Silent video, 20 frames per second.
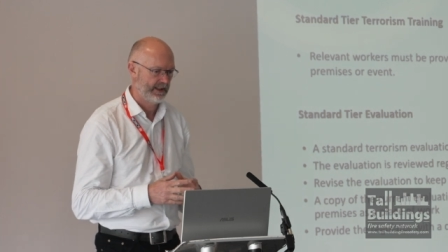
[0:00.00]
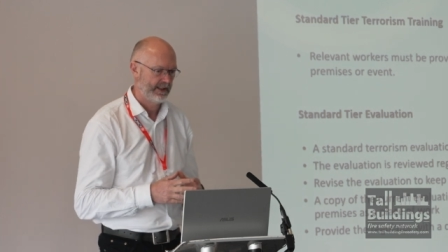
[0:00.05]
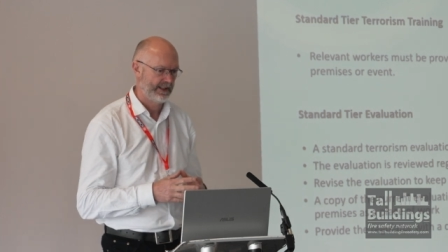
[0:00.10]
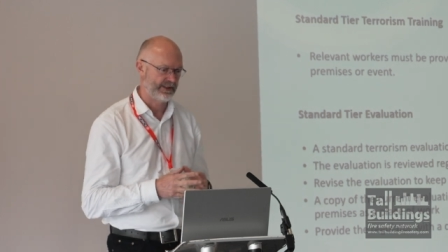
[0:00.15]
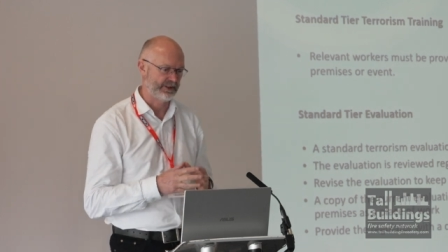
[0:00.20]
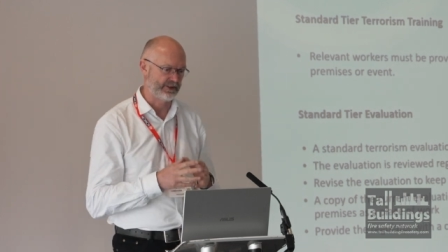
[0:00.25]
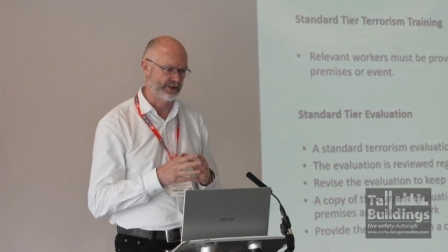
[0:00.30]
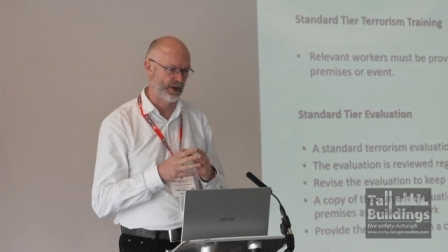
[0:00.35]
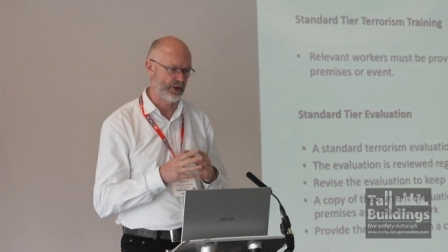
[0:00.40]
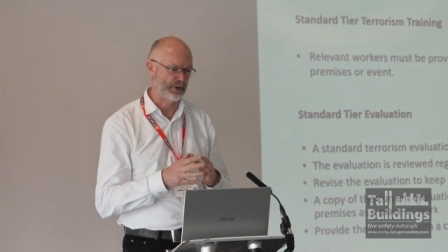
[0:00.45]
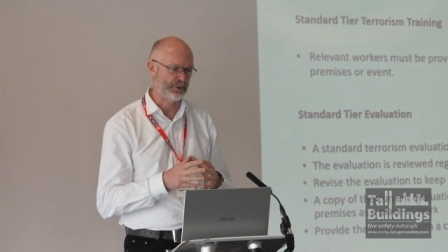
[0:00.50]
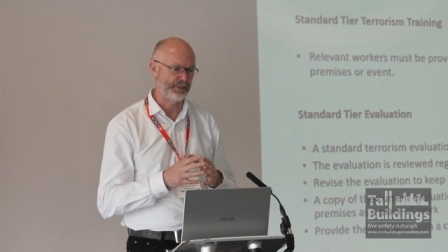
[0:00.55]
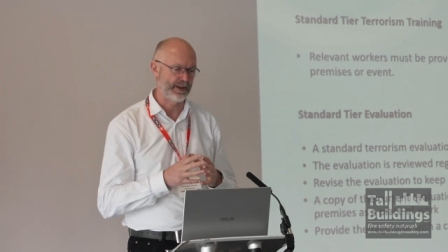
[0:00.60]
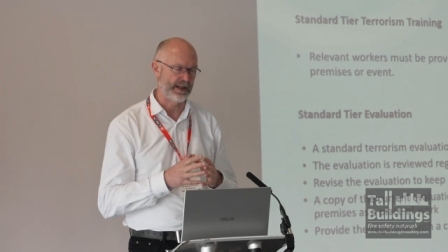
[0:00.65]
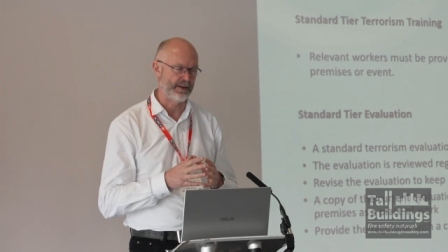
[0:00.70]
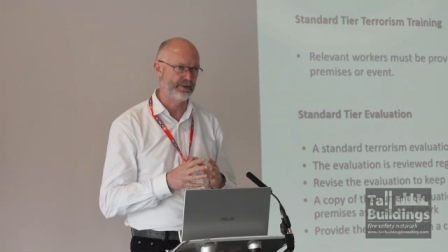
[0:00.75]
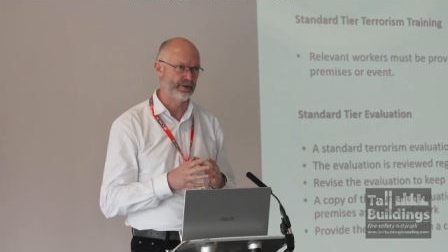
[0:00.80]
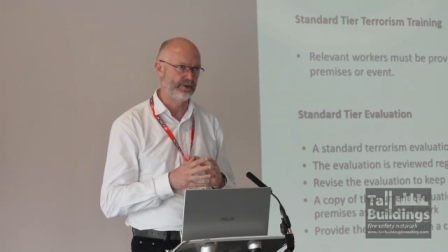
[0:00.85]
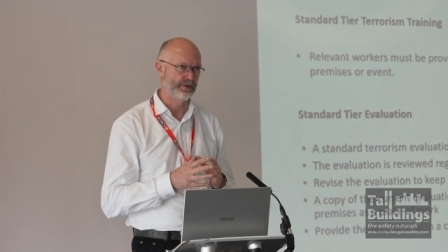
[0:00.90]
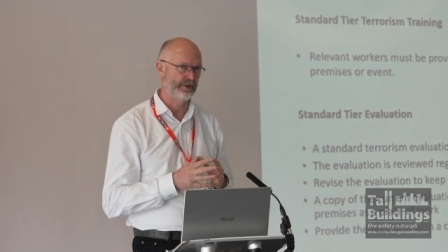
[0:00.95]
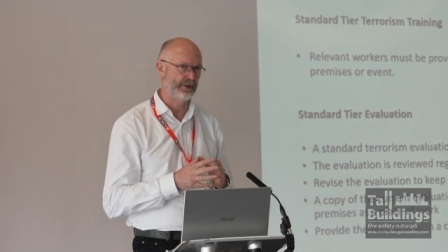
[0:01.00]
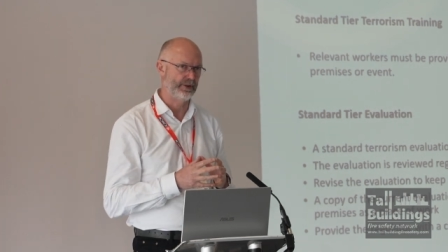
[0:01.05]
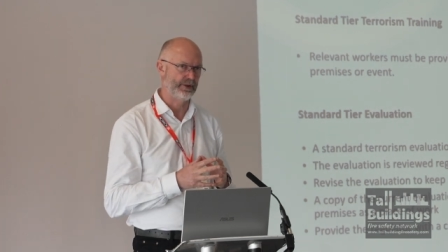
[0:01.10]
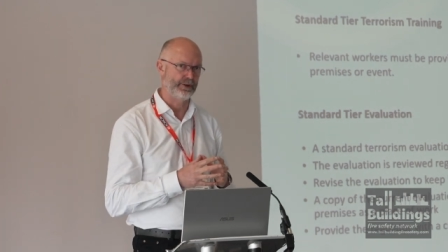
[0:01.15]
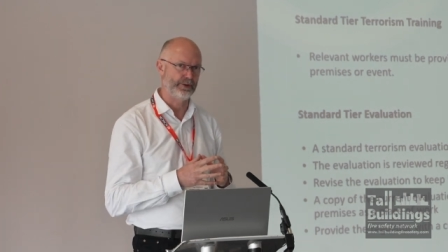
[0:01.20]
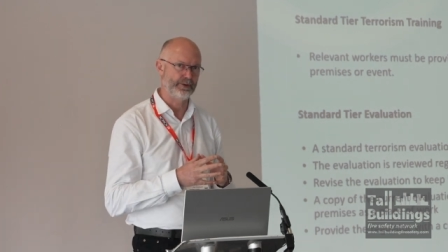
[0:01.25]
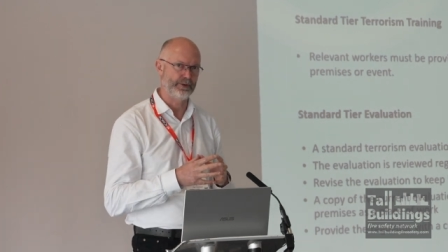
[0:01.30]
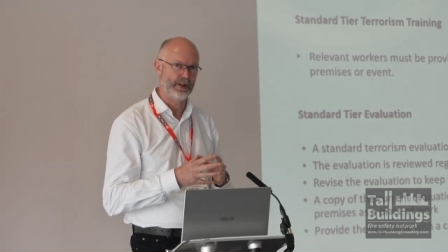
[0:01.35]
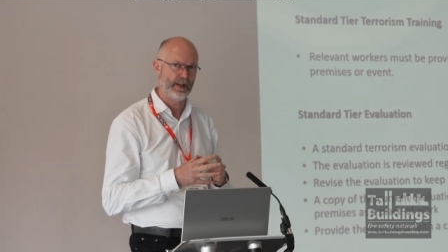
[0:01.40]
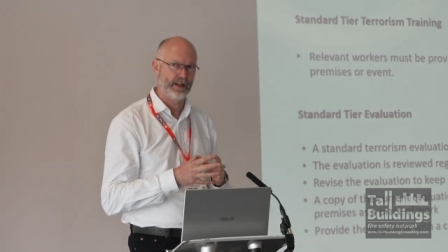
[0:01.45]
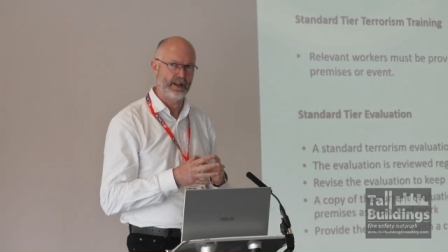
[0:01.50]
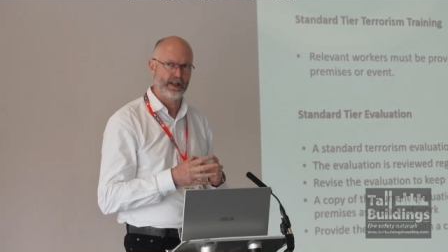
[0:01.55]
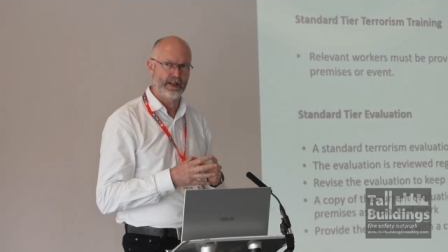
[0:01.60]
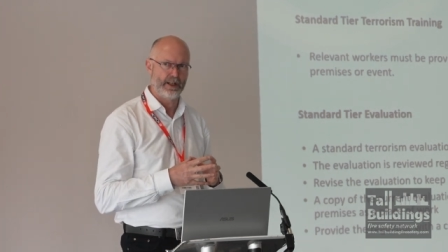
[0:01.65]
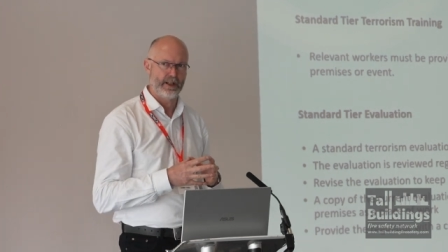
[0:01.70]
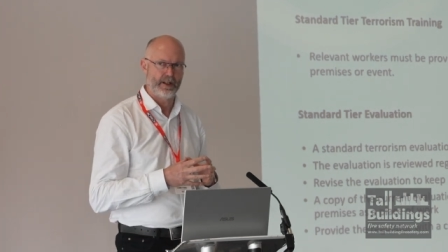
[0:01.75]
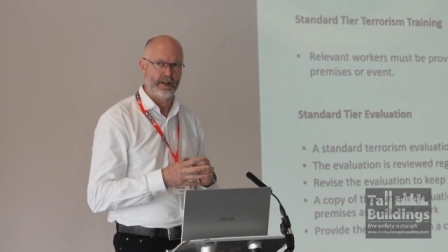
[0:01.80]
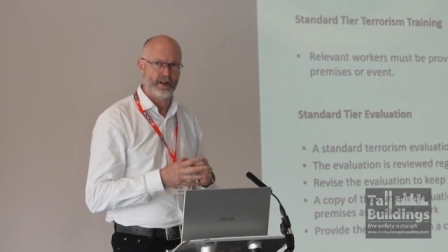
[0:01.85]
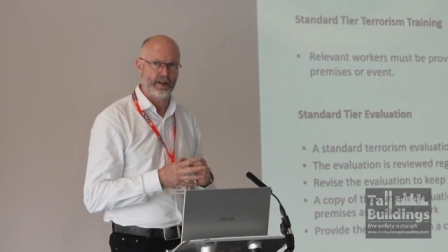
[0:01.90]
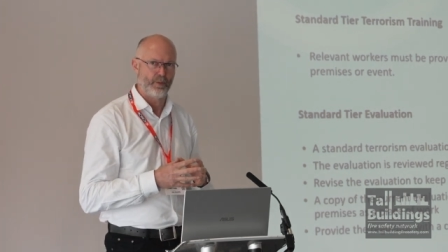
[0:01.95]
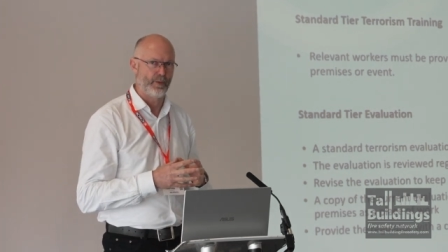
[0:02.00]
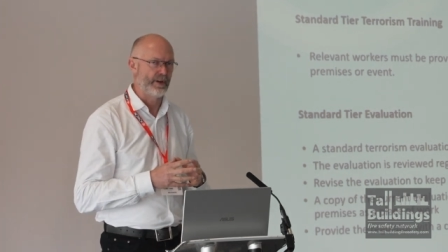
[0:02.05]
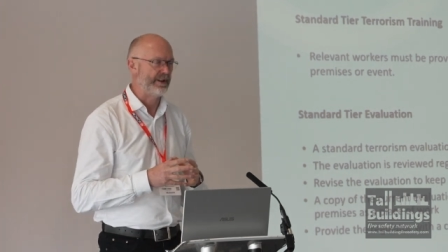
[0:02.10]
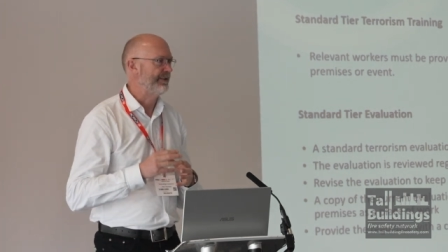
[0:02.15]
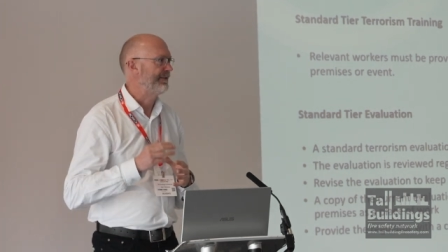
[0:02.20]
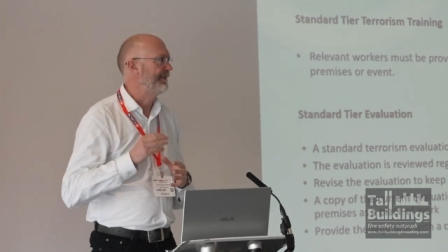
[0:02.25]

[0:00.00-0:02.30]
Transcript: It's those people who when the